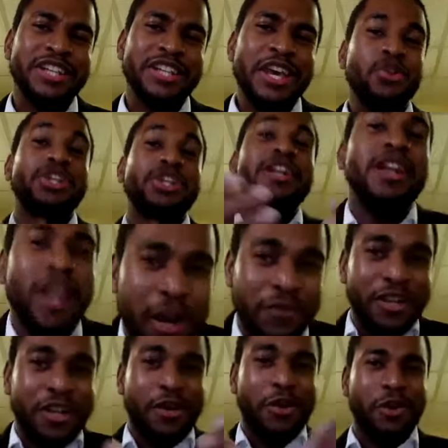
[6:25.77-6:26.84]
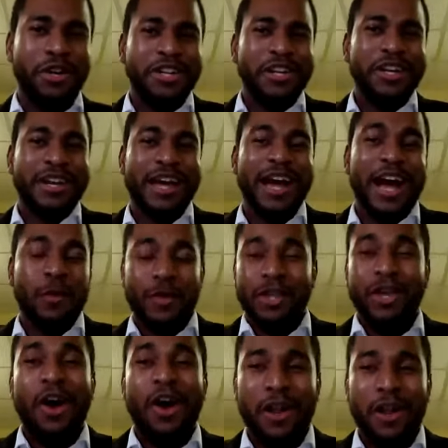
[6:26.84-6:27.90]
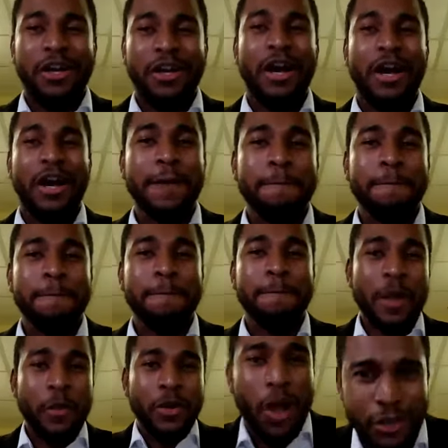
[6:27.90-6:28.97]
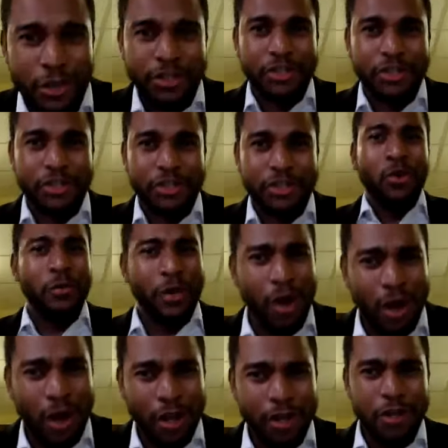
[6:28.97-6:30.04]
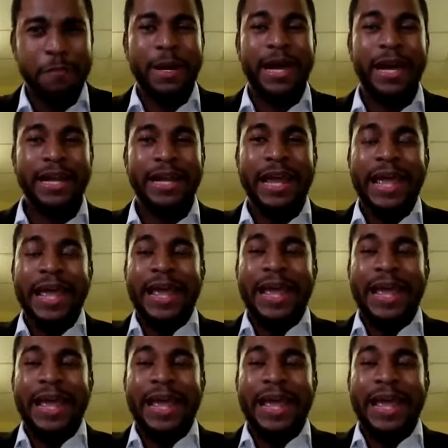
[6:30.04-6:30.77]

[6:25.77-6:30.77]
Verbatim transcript: you shall love the Lord your God with all your heart and with all your soul and with all your mind.